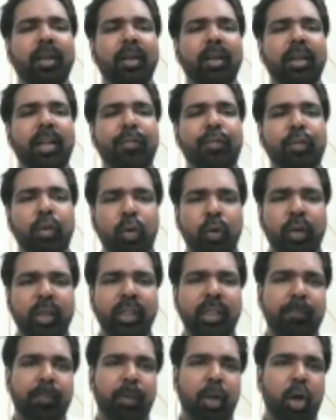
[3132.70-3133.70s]
if you look at
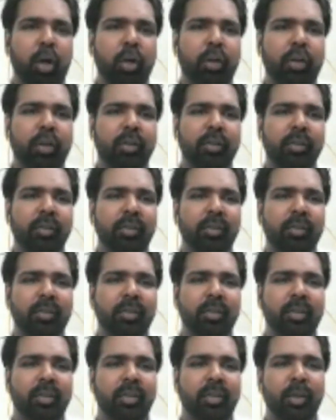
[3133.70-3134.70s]
the plot,
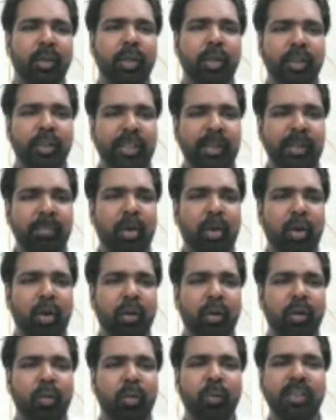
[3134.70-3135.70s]
Ruskin
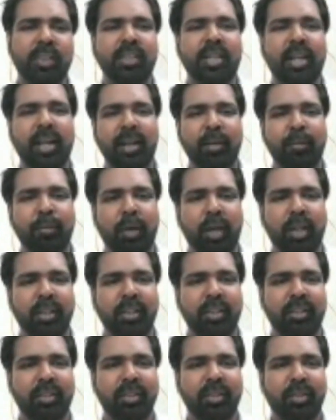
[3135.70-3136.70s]
Bond with his
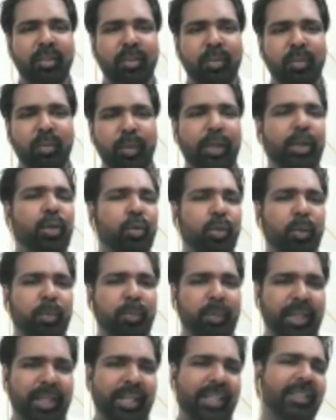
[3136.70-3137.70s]
grandfather went to a
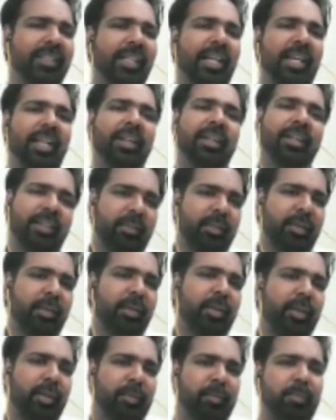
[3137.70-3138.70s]
place and there
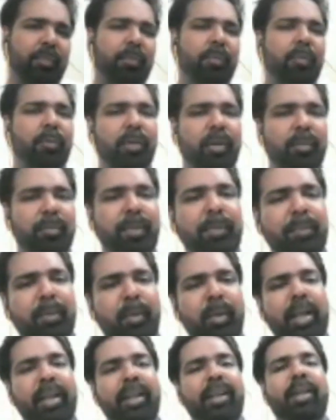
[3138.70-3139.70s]
were
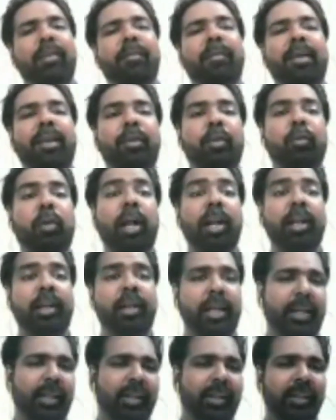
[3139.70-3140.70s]
people and they went
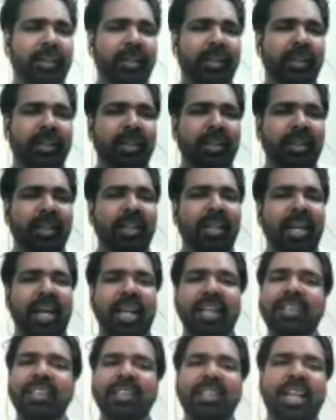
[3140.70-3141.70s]
hunting.
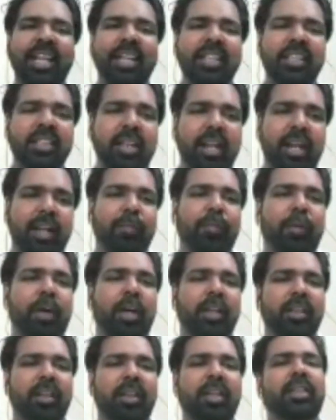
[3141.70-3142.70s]
And just like his
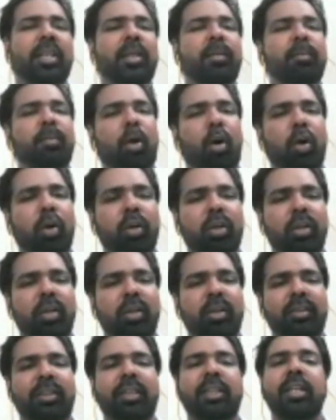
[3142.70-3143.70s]
grandfather, Ruskin Bond
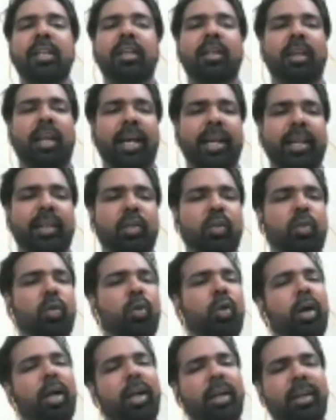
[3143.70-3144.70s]
didn't like to
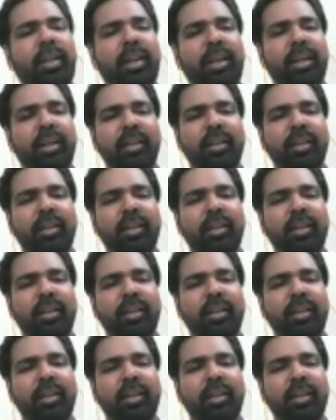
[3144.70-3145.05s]
go hunting.